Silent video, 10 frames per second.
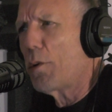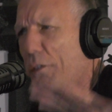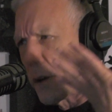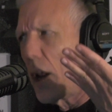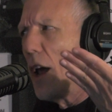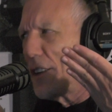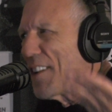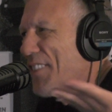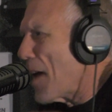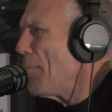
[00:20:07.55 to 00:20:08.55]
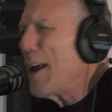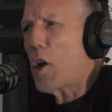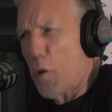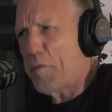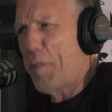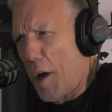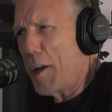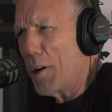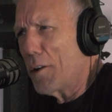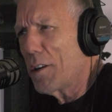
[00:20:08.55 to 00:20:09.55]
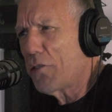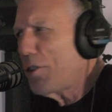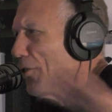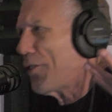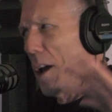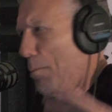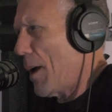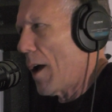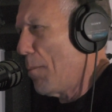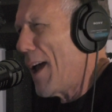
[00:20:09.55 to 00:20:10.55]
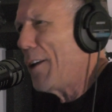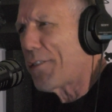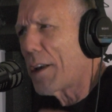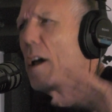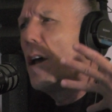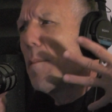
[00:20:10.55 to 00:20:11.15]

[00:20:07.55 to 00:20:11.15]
Does that make her funnier? She's amazing.